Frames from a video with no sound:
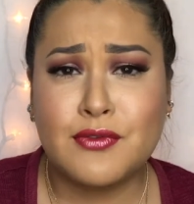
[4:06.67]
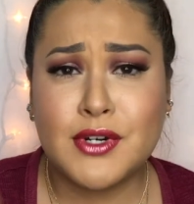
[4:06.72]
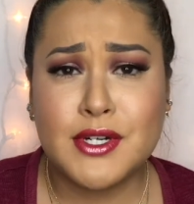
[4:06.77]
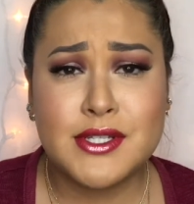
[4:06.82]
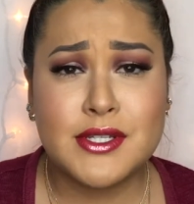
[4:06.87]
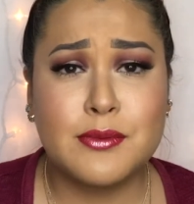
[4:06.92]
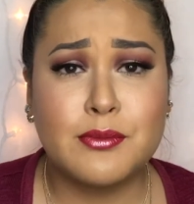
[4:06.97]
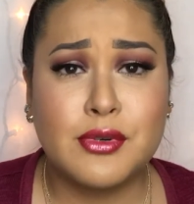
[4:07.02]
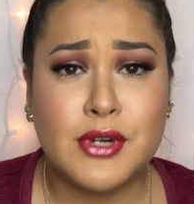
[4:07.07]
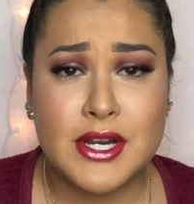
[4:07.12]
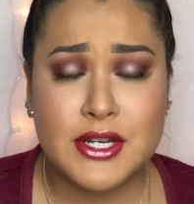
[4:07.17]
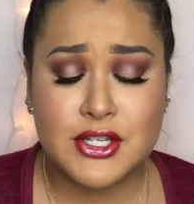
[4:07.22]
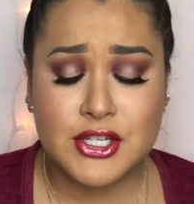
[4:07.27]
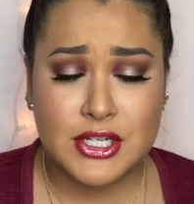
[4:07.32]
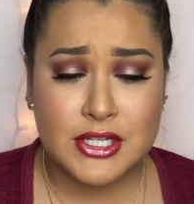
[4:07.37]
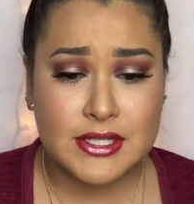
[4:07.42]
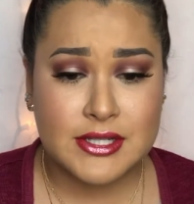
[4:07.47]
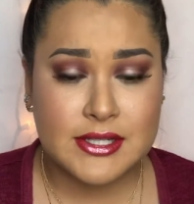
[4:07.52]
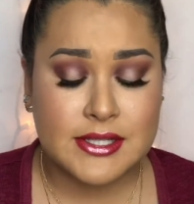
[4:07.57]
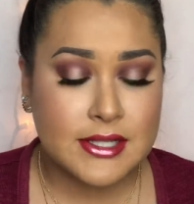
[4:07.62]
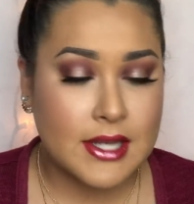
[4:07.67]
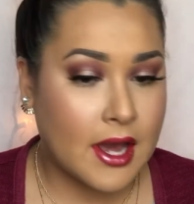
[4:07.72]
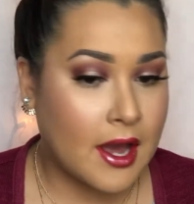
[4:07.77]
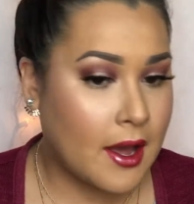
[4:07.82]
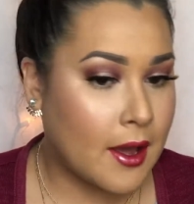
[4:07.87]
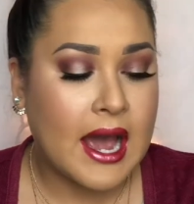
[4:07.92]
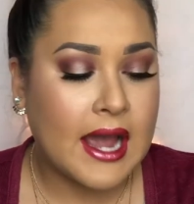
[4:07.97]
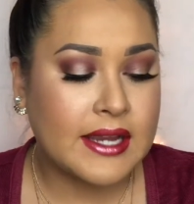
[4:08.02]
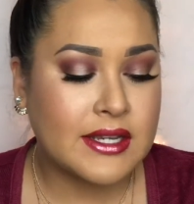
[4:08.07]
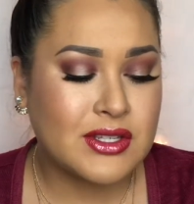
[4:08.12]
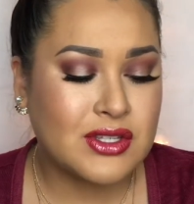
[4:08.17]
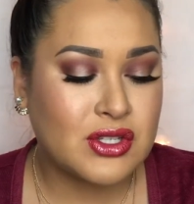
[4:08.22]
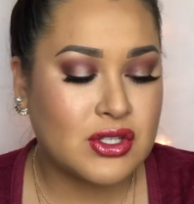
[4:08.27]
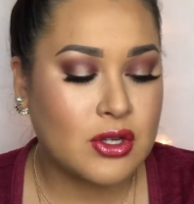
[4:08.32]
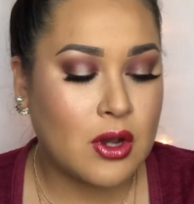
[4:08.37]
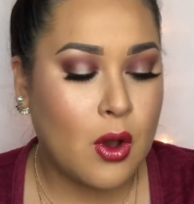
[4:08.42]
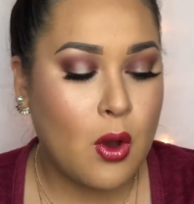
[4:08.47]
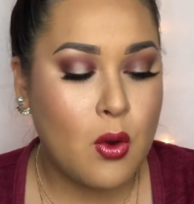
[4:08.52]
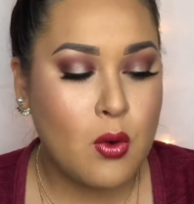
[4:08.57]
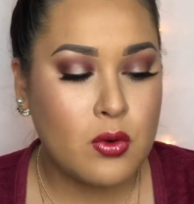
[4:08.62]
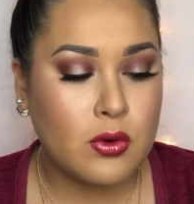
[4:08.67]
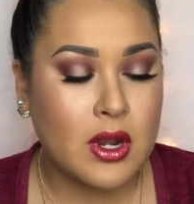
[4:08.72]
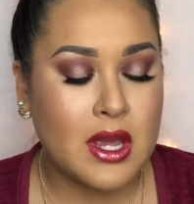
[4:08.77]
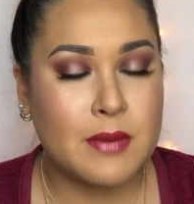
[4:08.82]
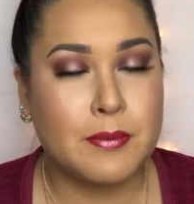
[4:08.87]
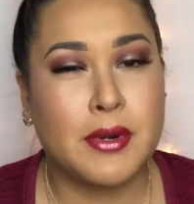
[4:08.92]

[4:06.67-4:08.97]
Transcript: first impressions, I don't